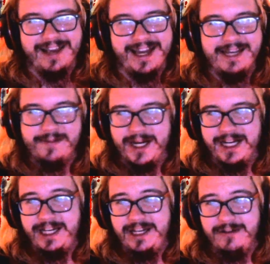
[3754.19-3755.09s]

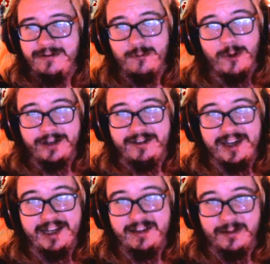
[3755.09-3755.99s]
anybody
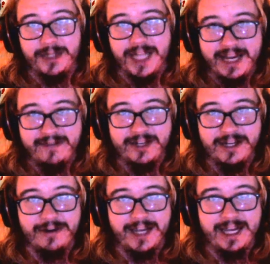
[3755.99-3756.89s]
wanting to play
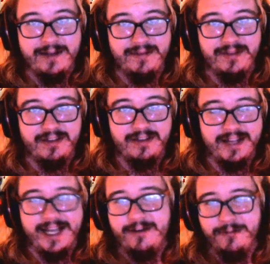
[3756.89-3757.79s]
video games, like